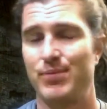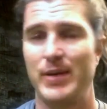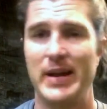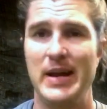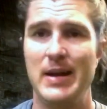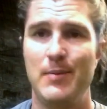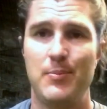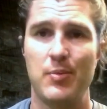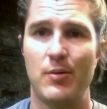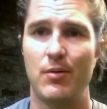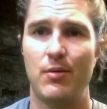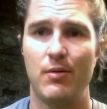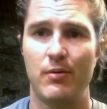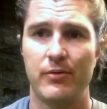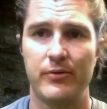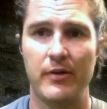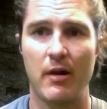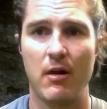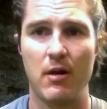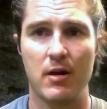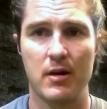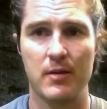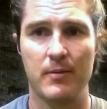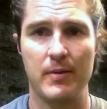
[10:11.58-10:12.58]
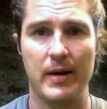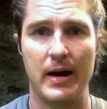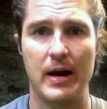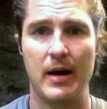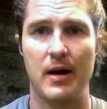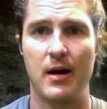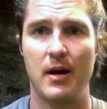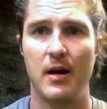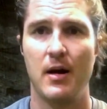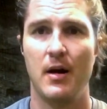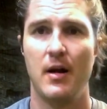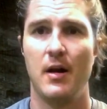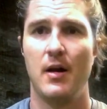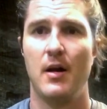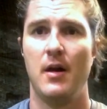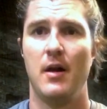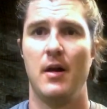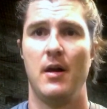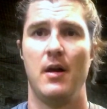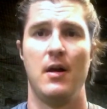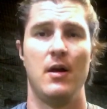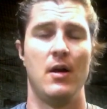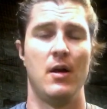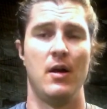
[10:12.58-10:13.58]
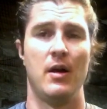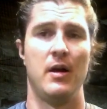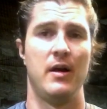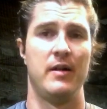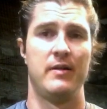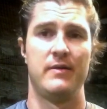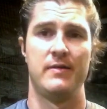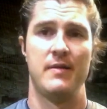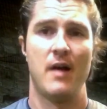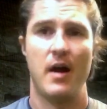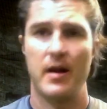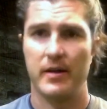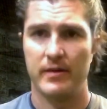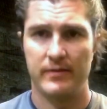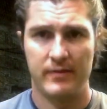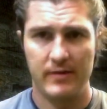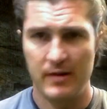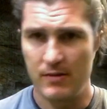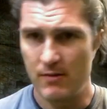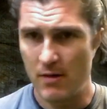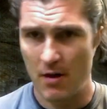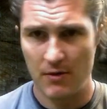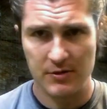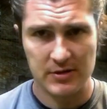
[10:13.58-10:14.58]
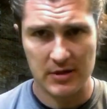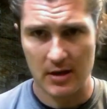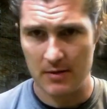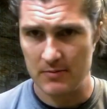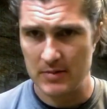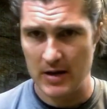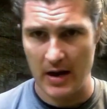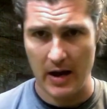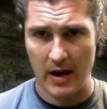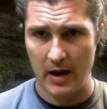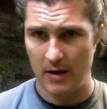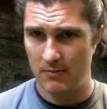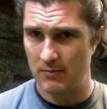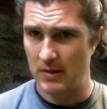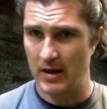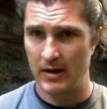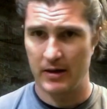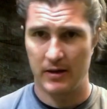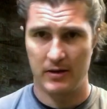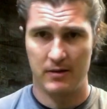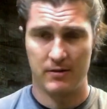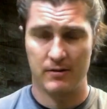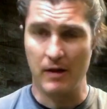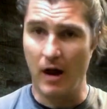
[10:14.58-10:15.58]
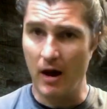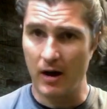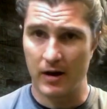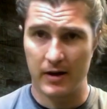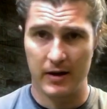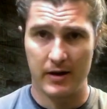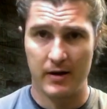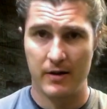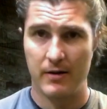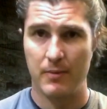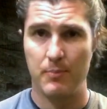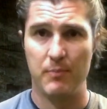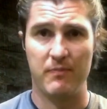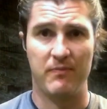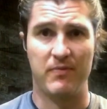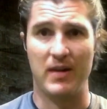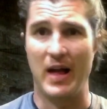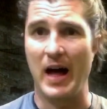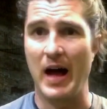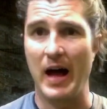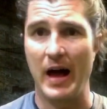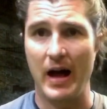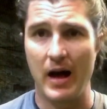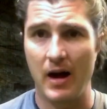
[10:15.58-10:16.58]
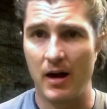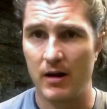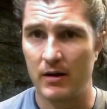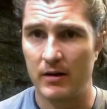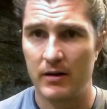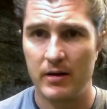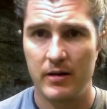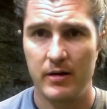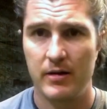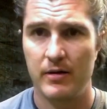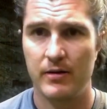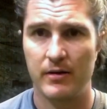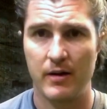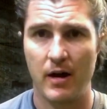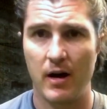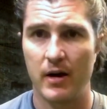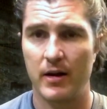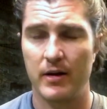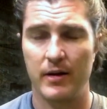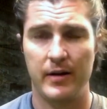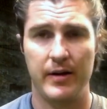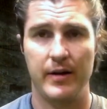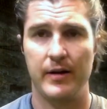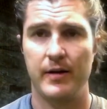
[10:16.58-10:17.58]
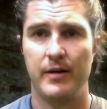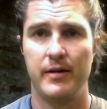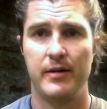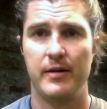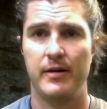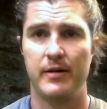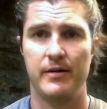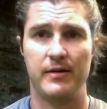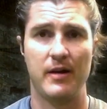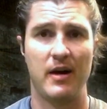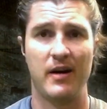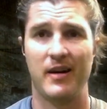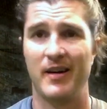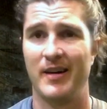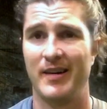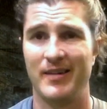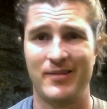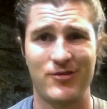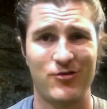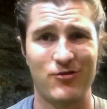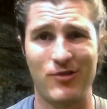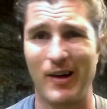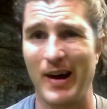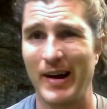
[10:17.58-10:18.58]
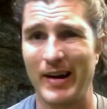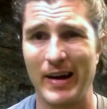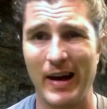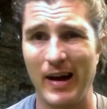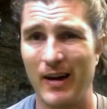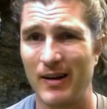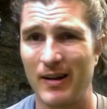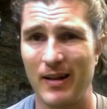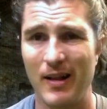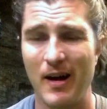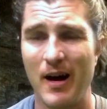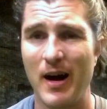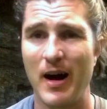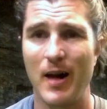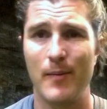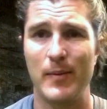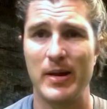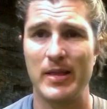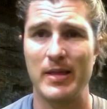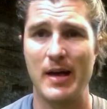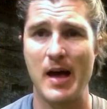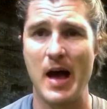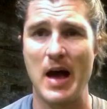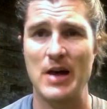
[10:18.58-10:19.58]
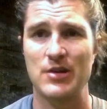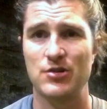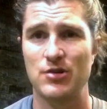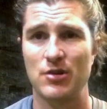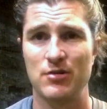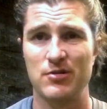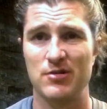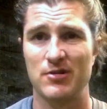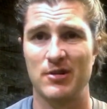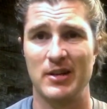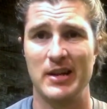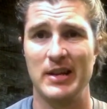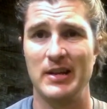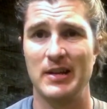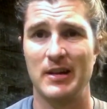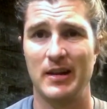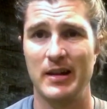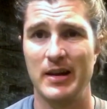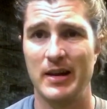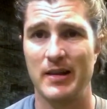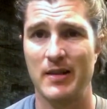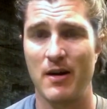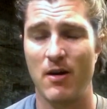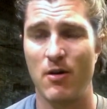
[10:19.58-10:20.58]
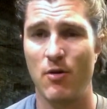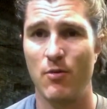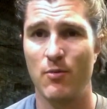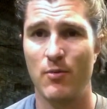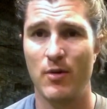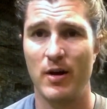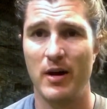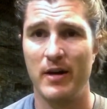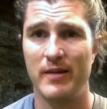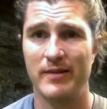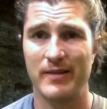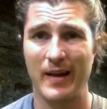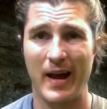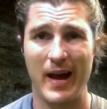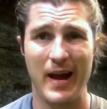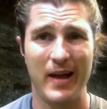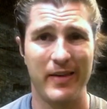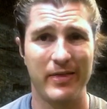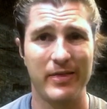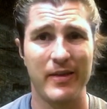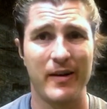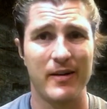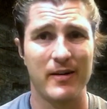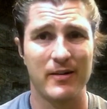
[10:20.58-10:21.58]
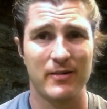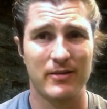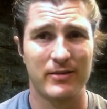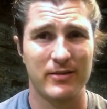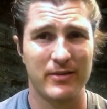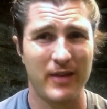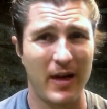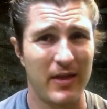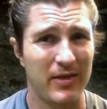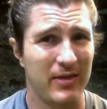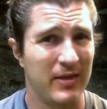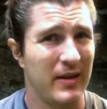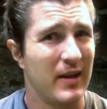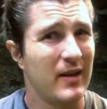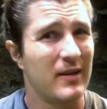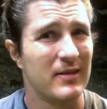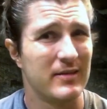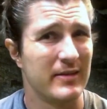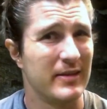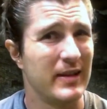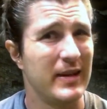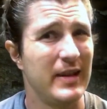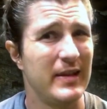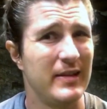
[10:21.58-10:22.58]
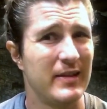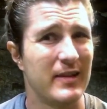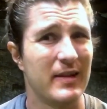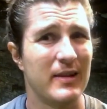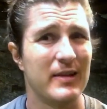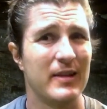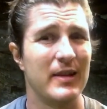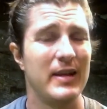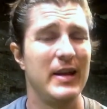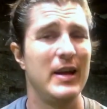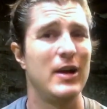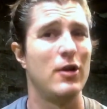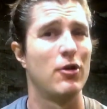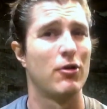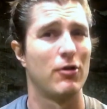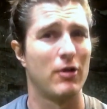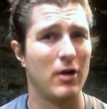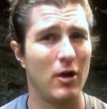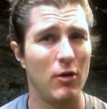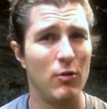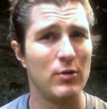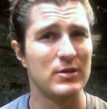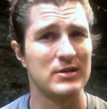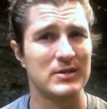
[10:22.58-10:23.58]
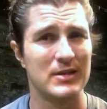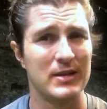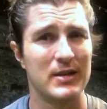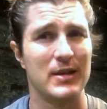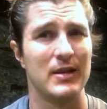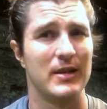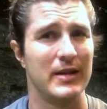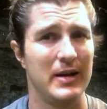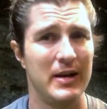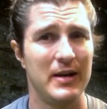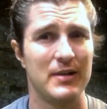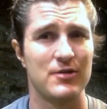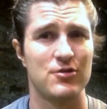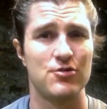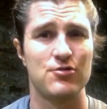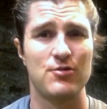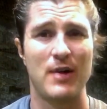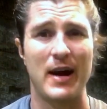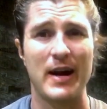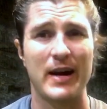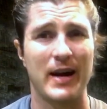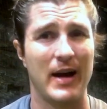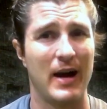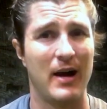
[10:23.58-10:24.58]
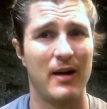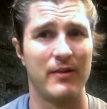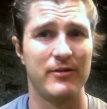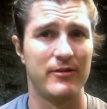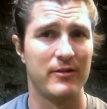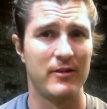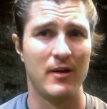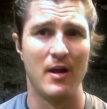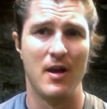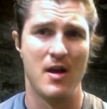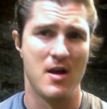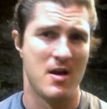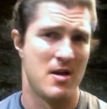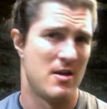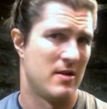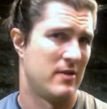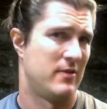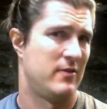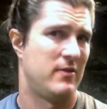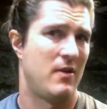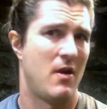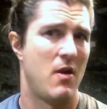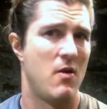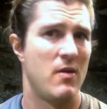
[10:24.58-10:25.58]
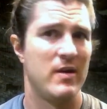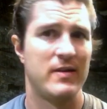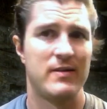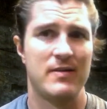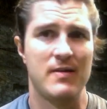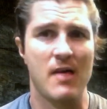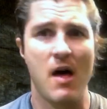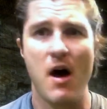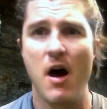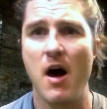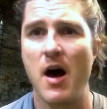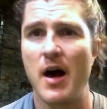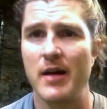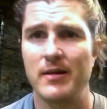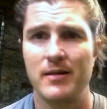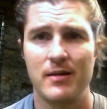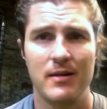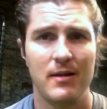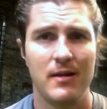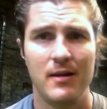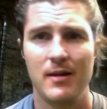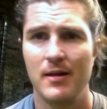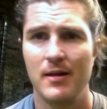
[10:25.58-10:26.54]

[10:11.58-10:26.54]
people talk about it's not a zero-sum game. Like, you're not going to fly out. You're not going to strike out a lot. I mean, the Astros are leading the league in the home runs, and they're, I think, leading the league or lowest in the league in strikeouts. So it's not